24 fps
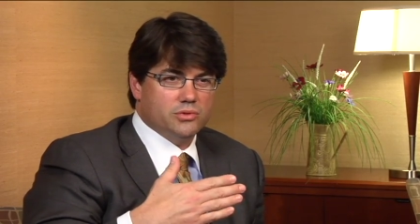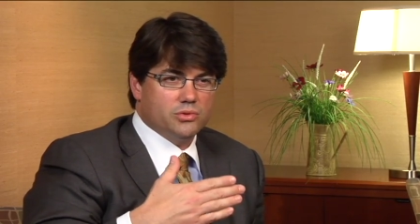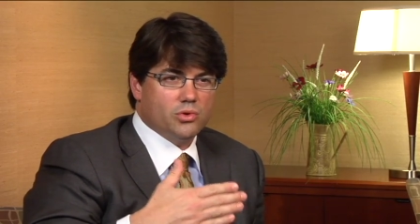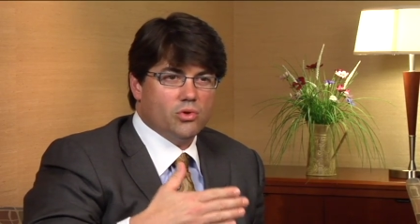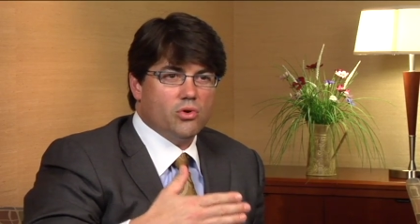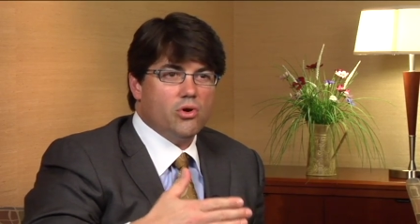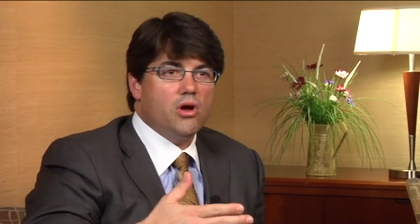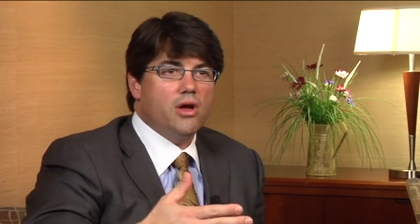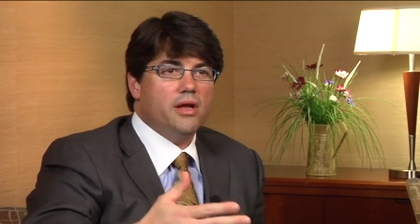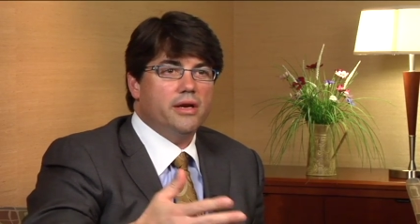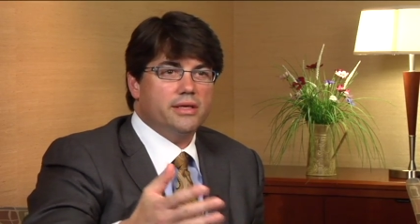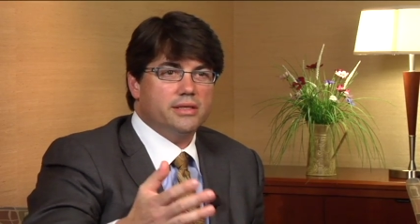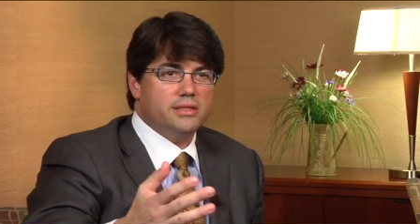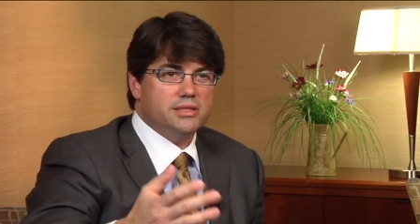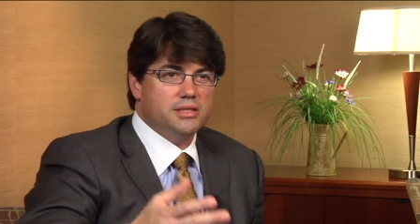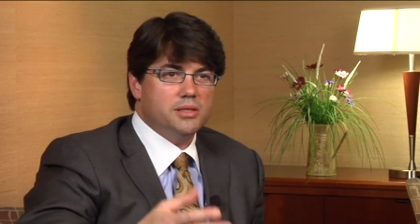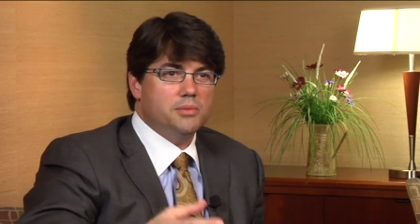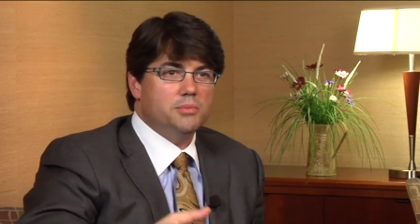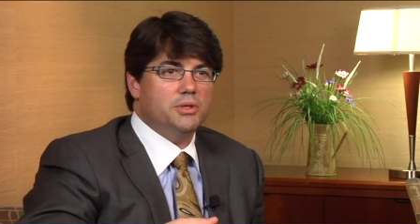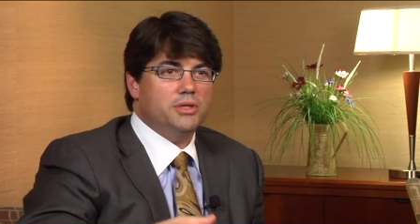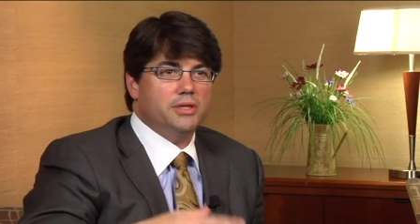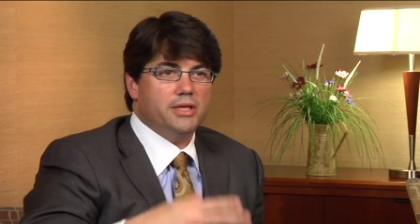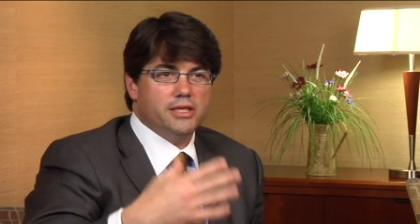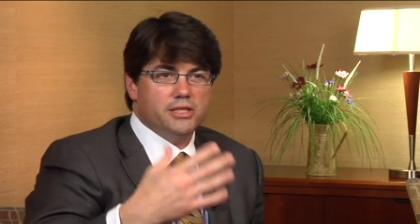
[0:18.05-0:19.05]
chronic
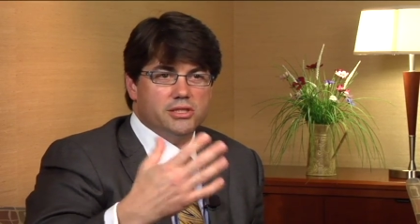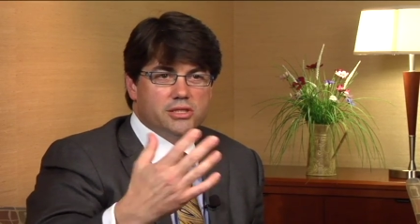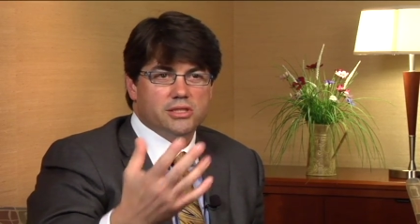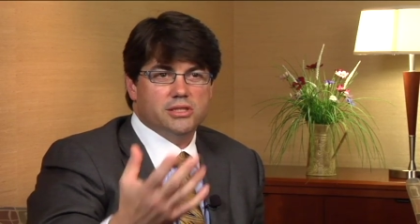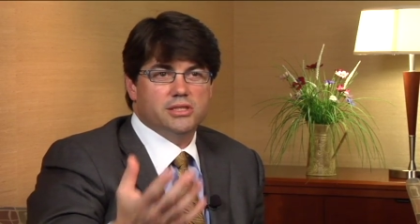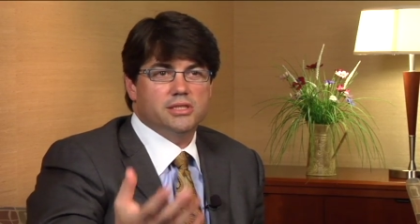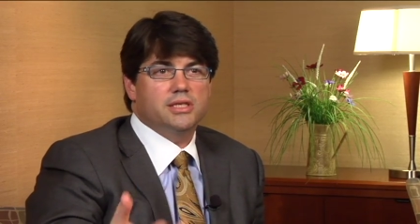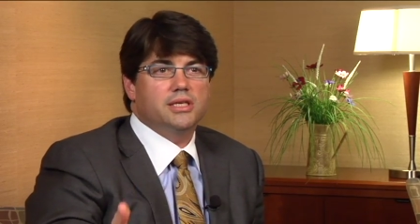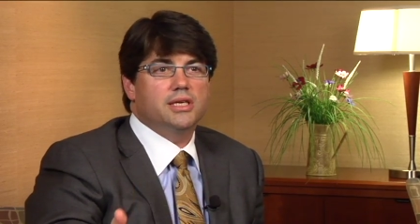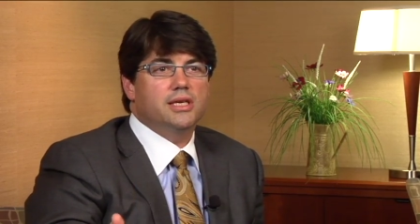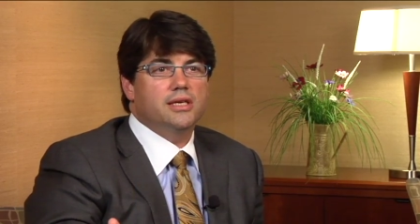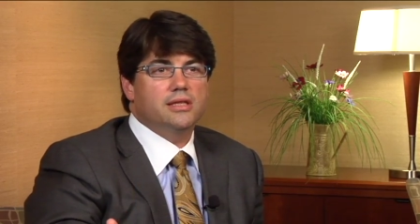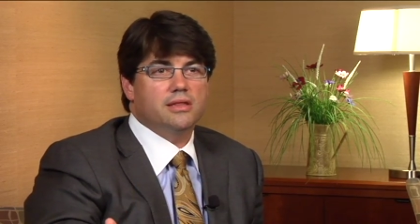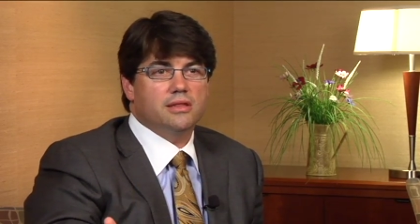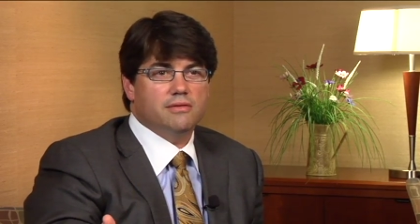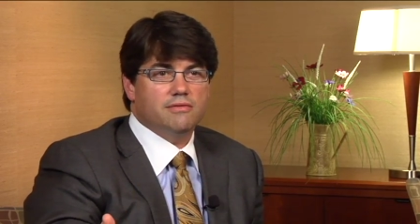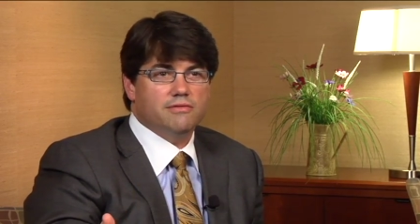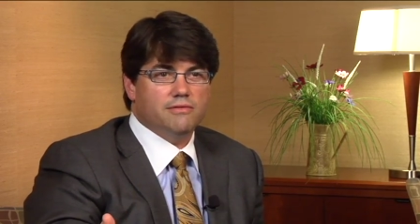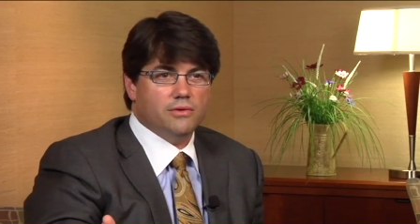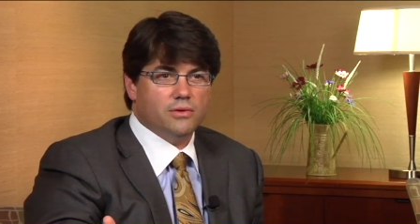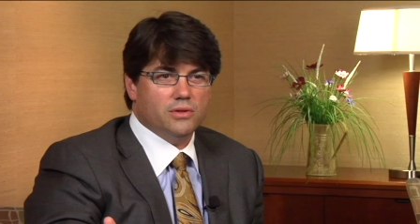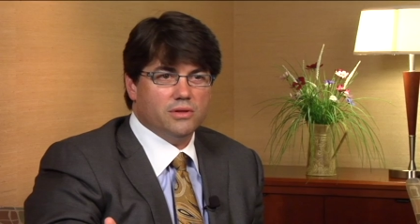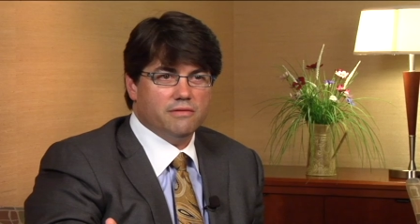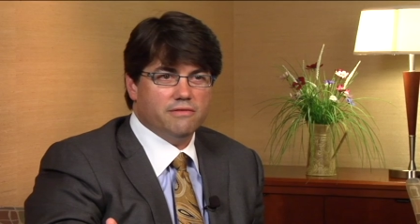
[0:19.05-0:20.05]
stimulation to get the
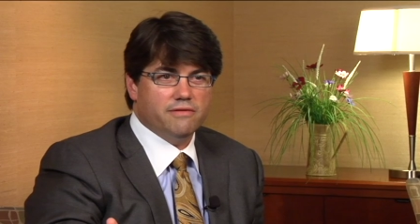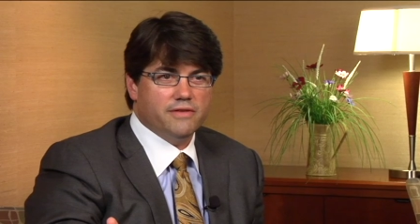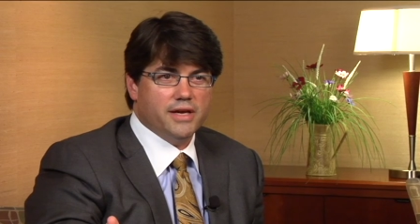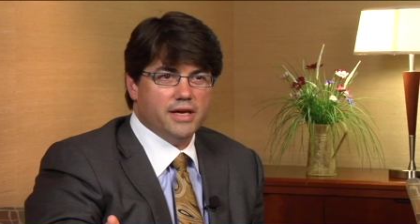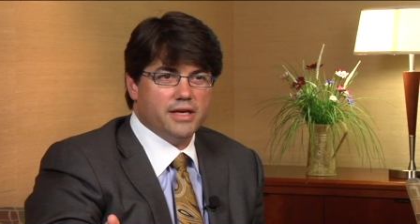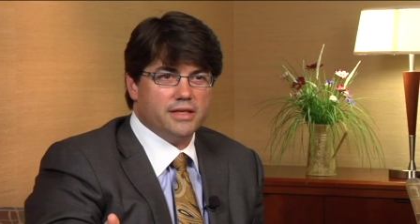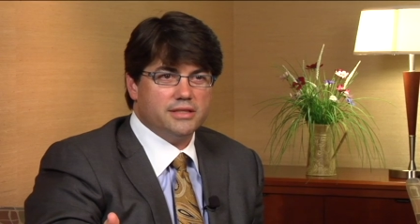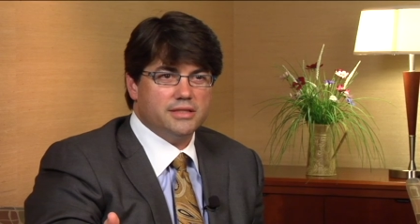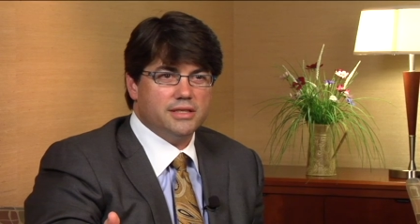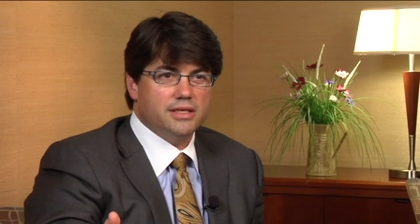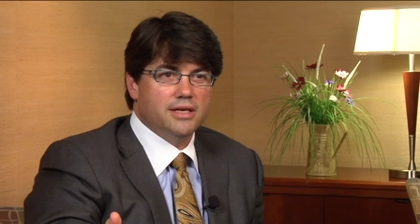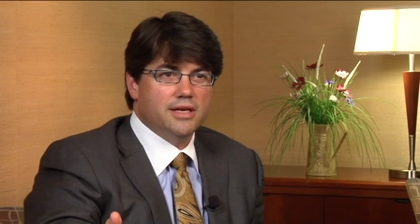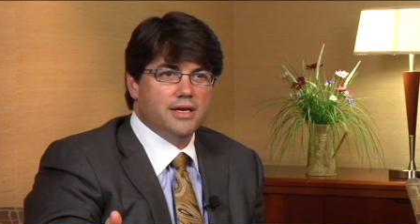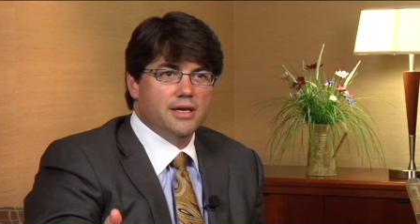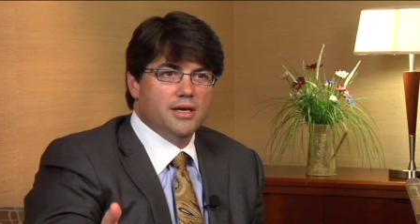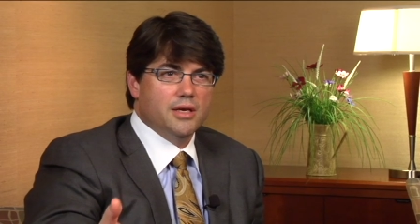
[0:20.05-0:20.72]
full effect.